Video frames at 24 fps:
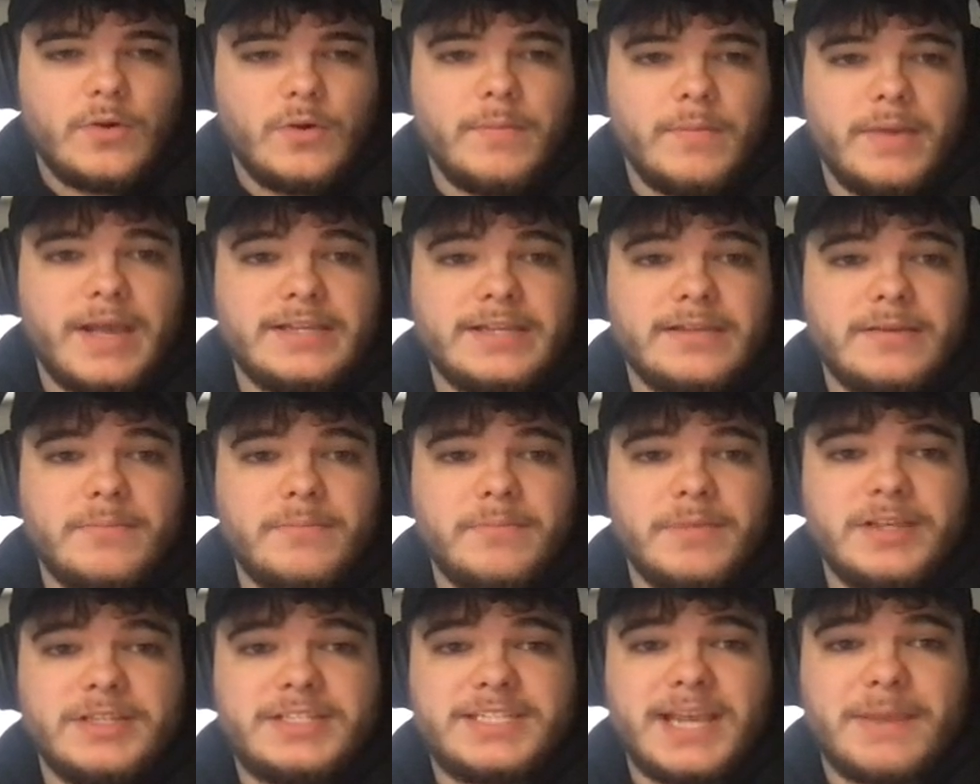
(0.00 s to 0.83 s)
Well,
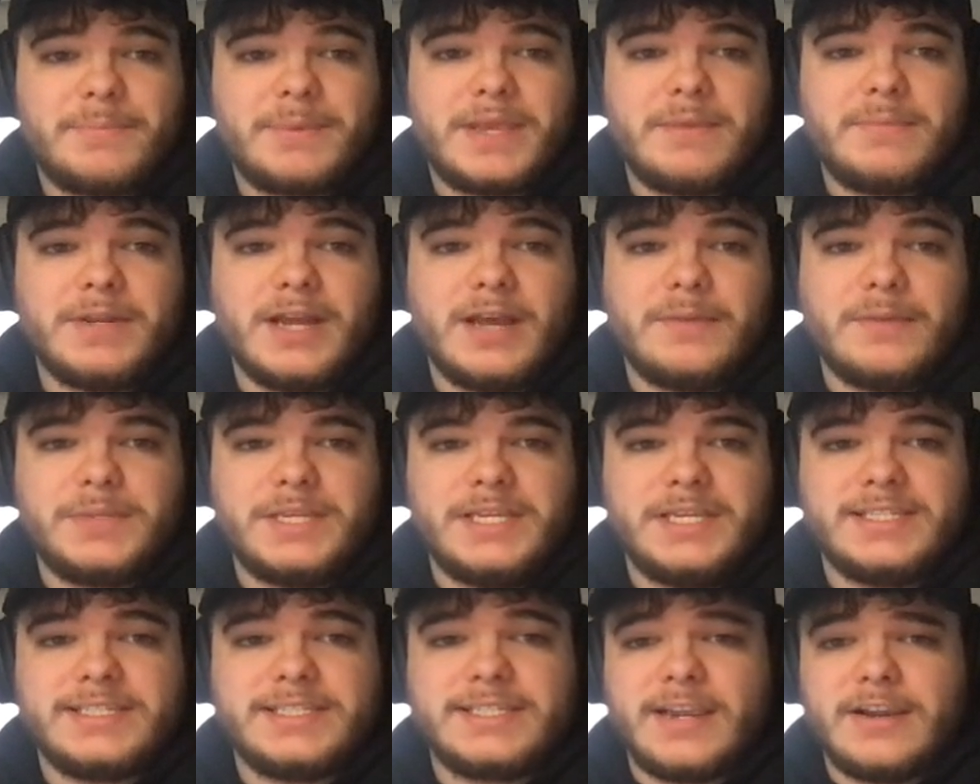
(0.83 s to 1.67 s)
Millsap, keep it up.
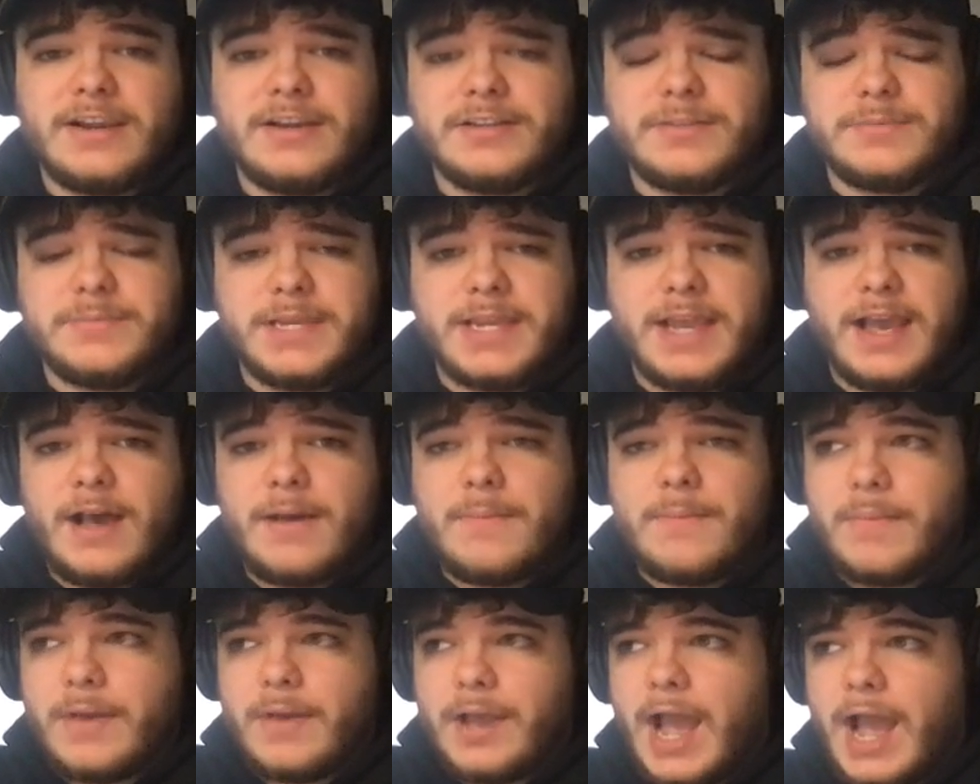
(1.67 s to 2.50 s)
He scares me.
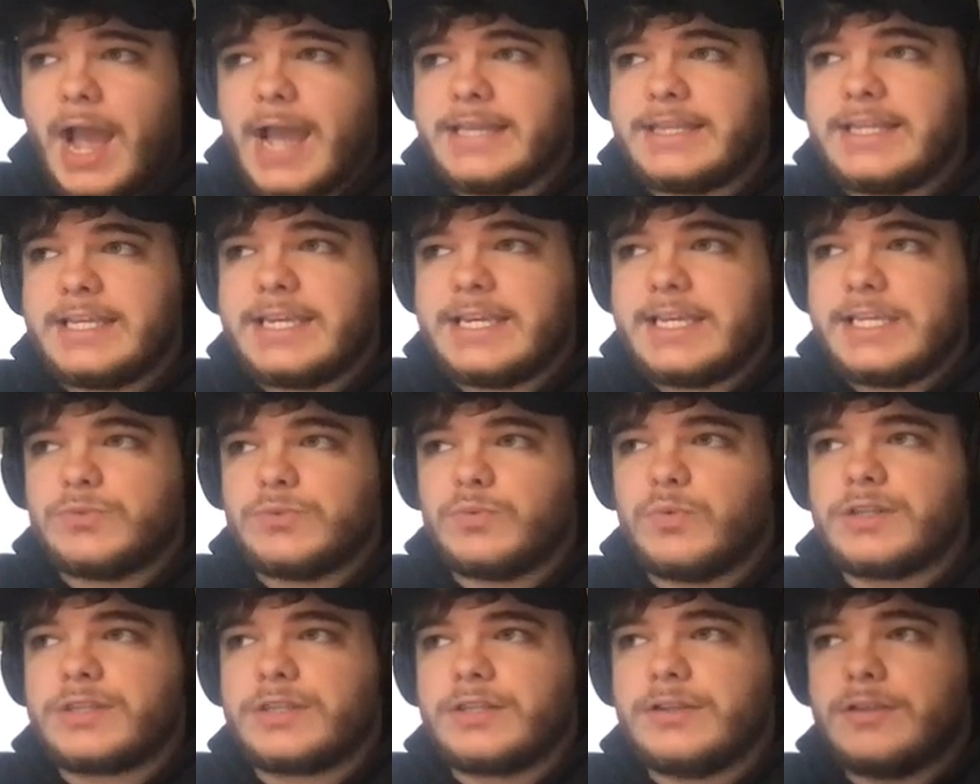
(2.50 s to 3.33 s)
I think
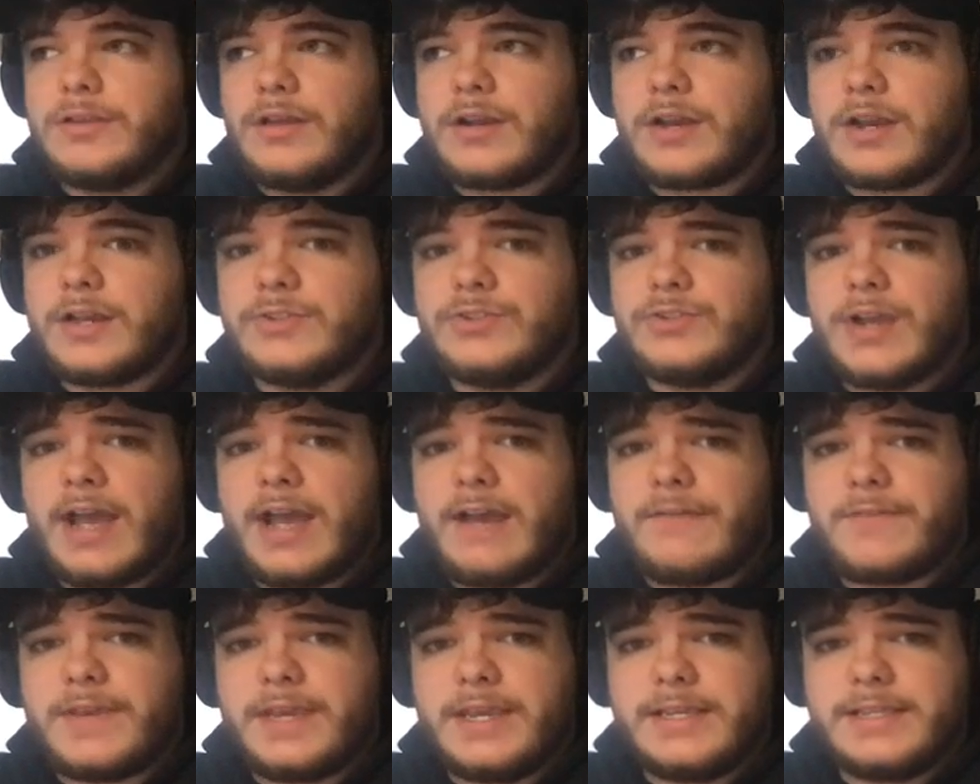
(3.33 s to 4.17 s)
he's worth a look on
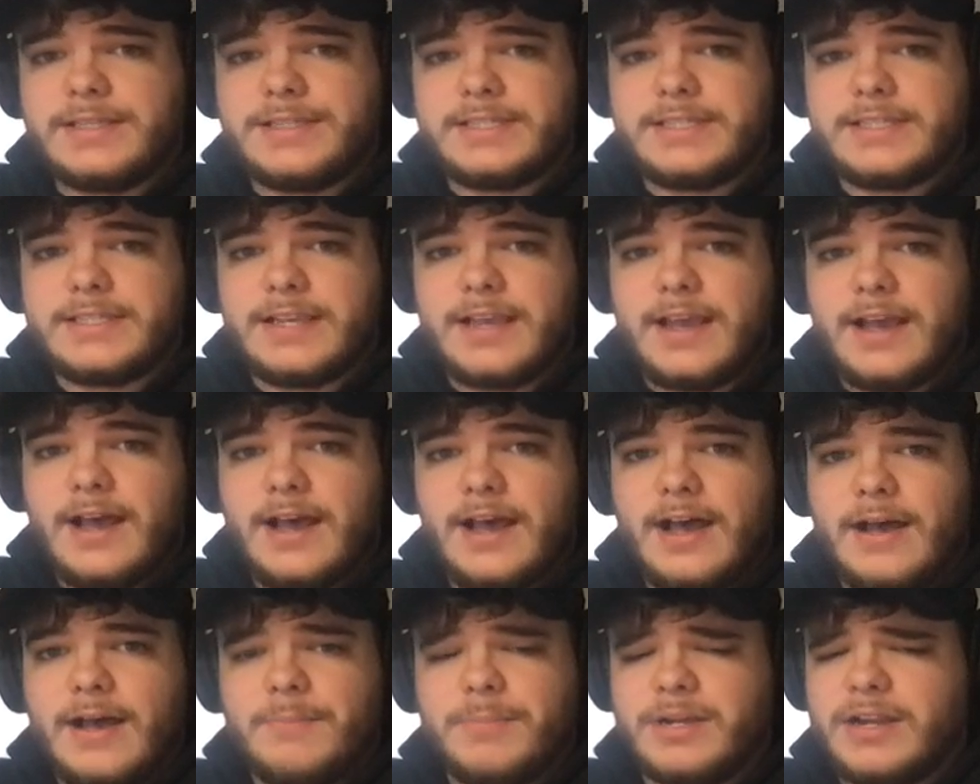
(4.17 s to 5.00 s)
DraftKings,
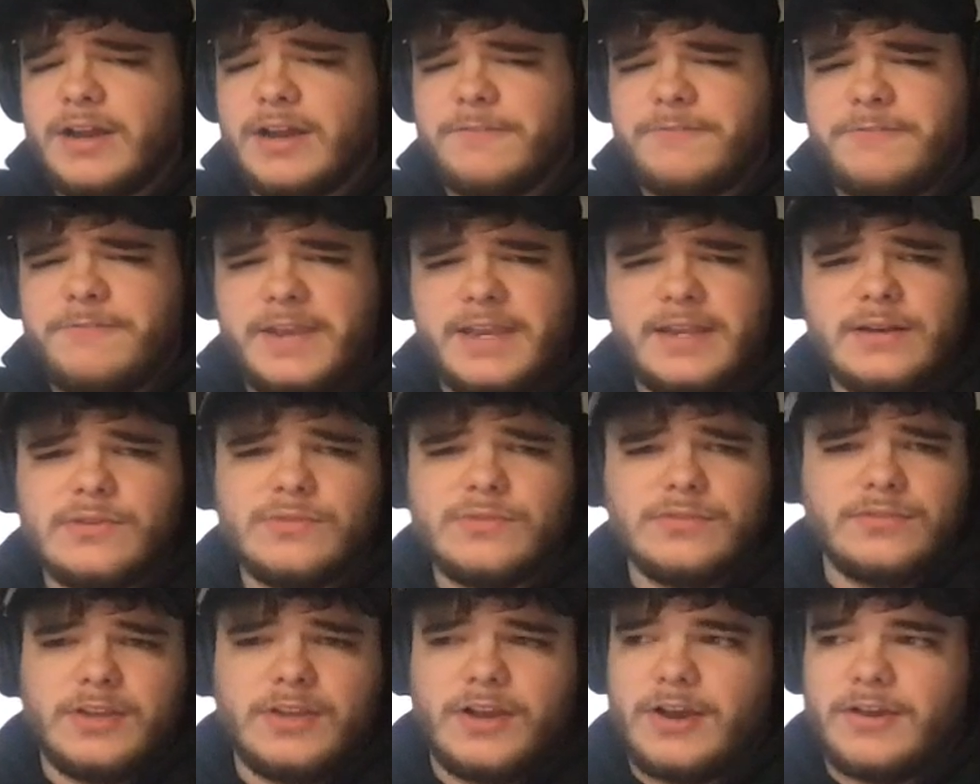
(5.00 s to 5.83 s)
but on
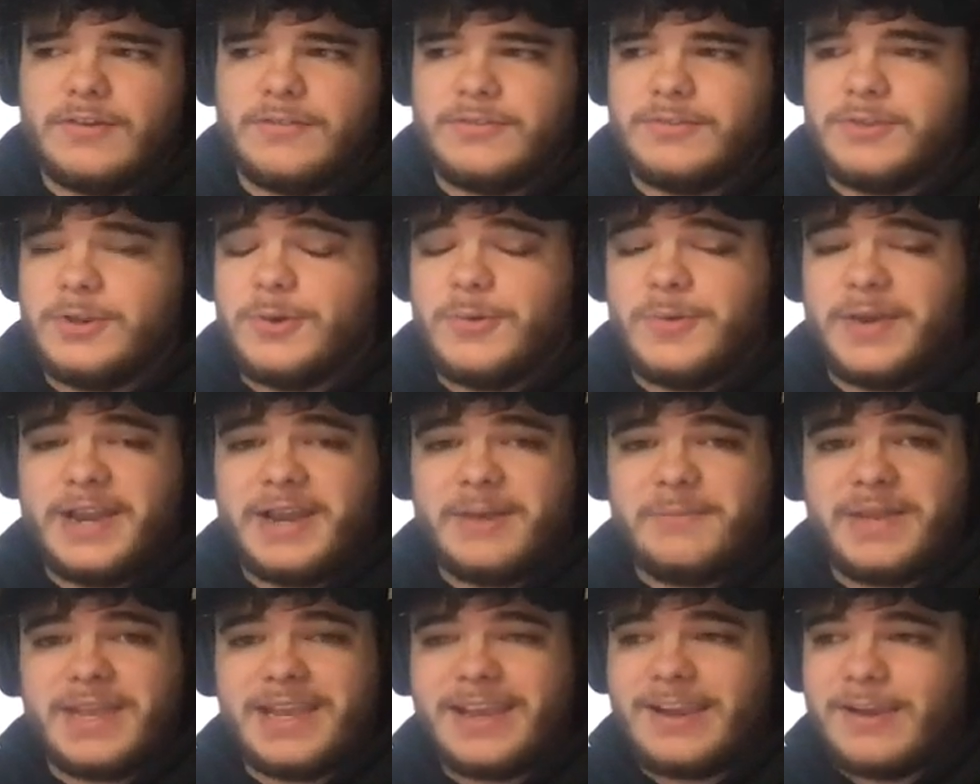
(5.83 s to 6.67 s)
FanDuel, no way
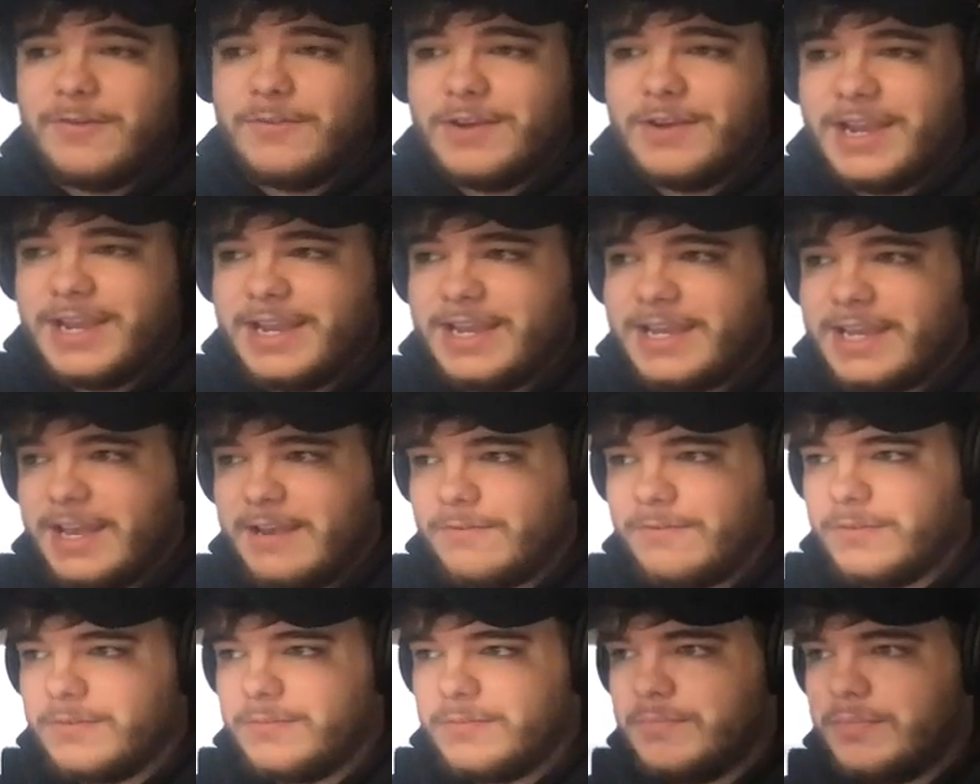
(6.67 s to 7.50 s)
I'm paying over
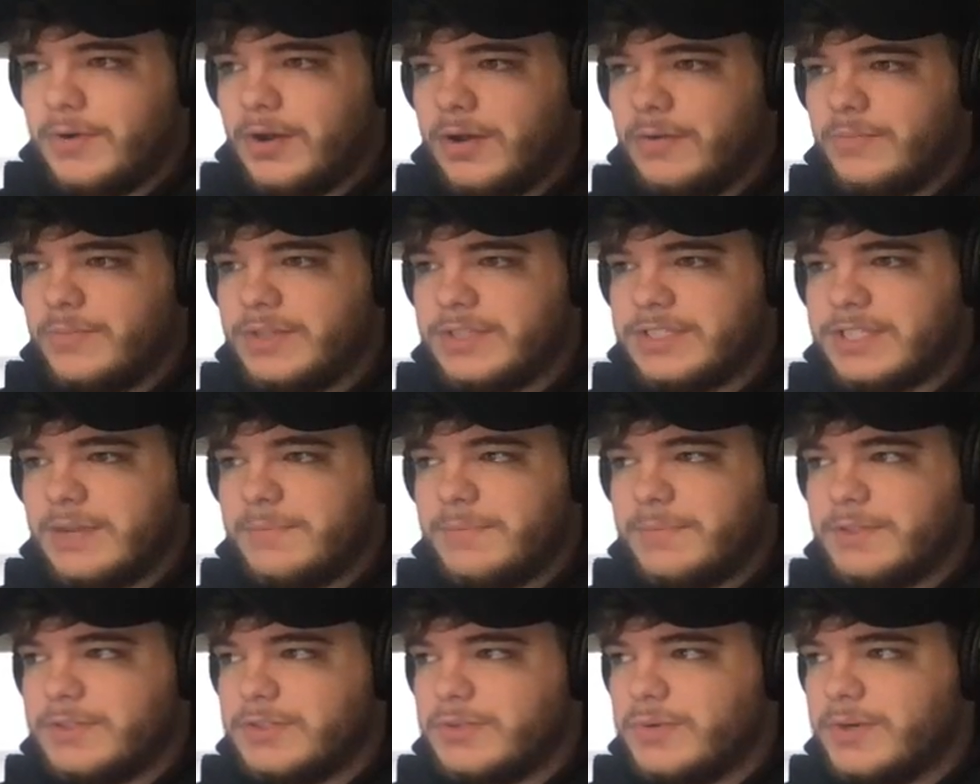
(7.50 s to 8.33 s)
8K for Paul
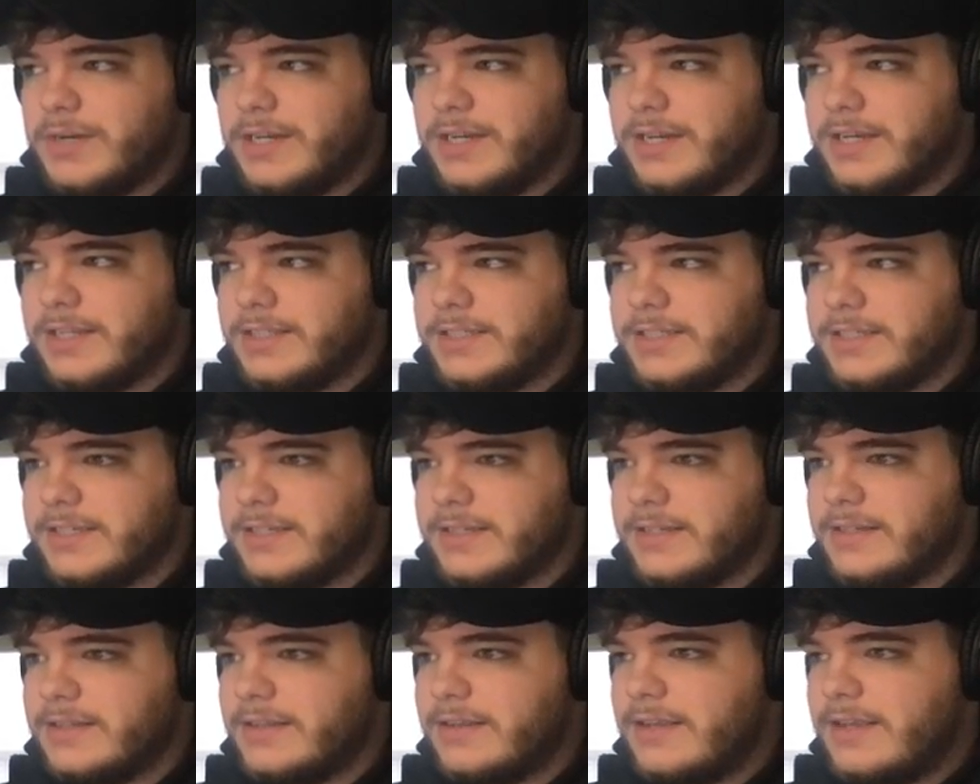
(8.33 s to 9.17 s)
Millsap in
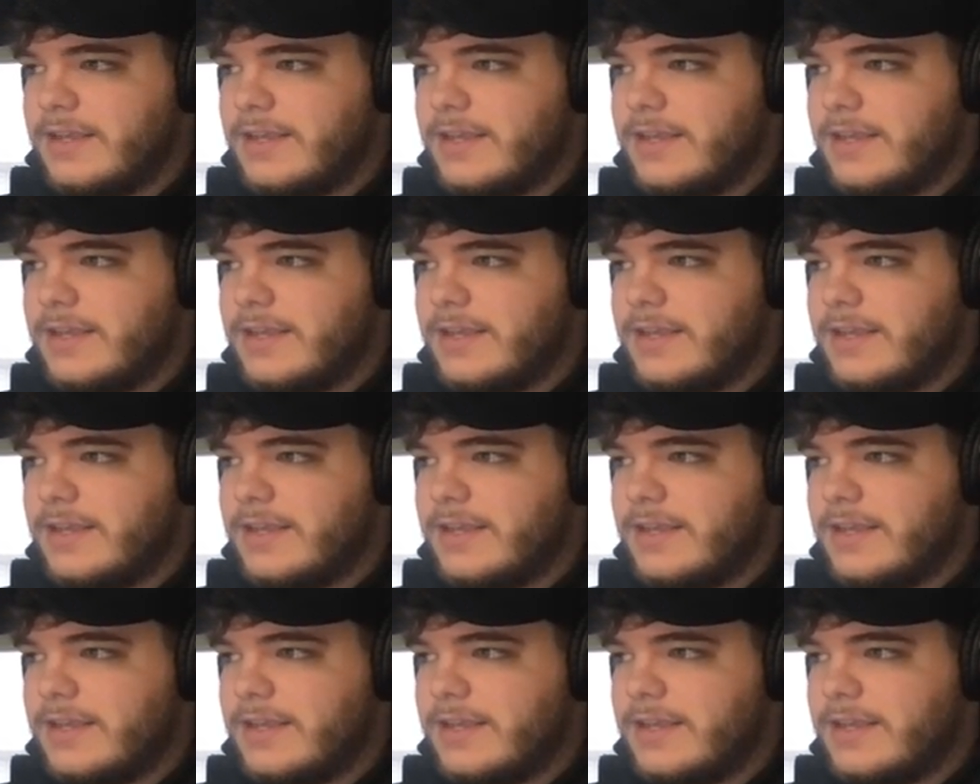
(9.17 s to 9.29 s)
2019.